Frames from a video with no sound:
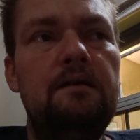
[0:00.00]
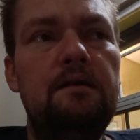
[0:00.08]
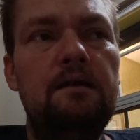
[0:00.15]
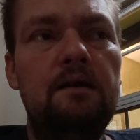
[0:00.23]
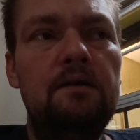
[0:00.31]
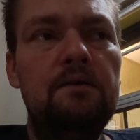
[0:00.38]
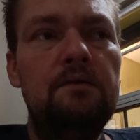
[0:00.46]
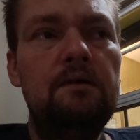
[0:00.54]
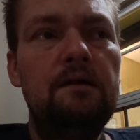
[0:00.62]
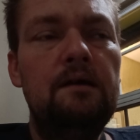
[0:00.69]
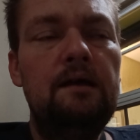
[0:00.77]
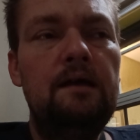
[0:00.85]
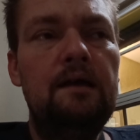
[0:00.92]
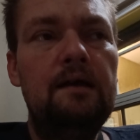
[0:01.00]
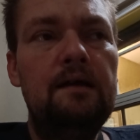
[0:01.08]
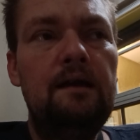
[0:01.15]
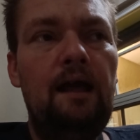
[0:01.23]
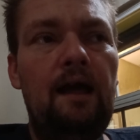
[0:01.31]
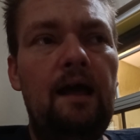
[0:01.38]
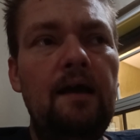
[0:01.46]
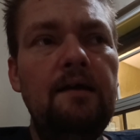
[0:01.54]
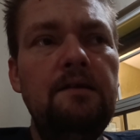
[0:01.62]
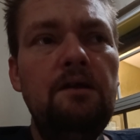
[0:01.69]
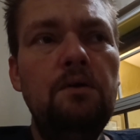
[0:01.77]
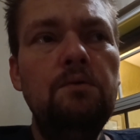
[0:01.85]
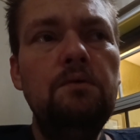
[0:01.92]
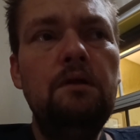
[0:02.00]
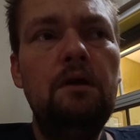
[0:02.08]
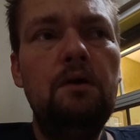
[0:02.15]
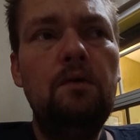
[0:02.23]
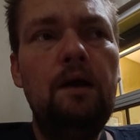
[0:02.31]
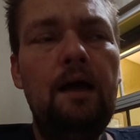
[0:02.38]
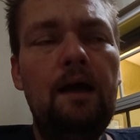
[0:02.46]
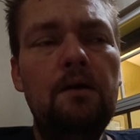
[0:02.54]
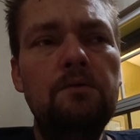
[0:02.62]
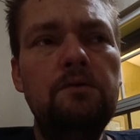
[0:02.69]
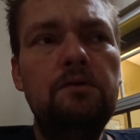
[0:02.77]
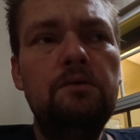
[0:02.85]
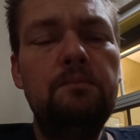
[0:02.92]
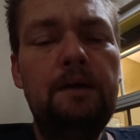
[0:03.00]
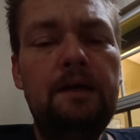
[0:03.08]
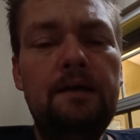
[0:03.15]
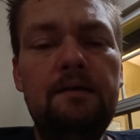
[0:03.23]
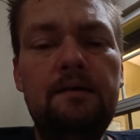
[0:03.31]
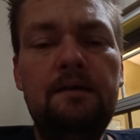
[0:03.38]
you know, and I don't know how to make